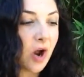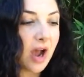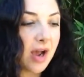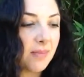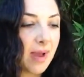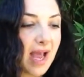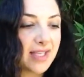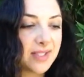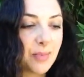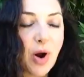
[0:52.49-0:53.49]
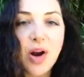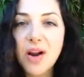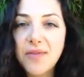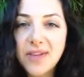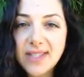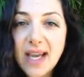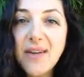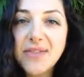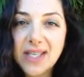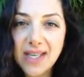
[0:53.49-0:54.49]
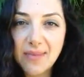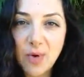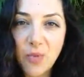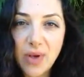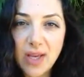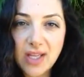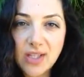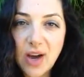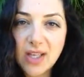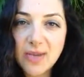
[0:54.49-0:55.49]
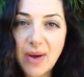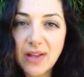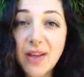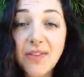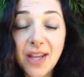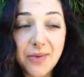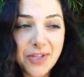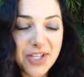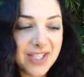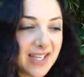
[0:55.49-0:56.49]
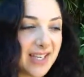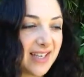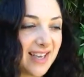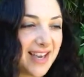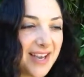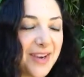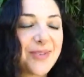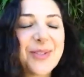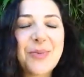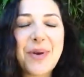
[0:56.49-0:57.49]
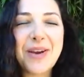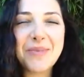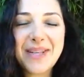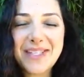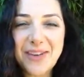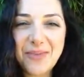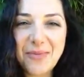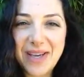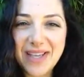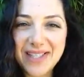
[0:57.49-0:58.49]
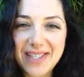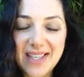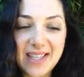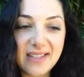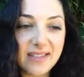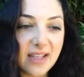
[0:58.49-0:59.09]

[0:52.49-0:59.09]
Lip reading: as part of the staff team, we talked about love languages, and I was so proud of myself because it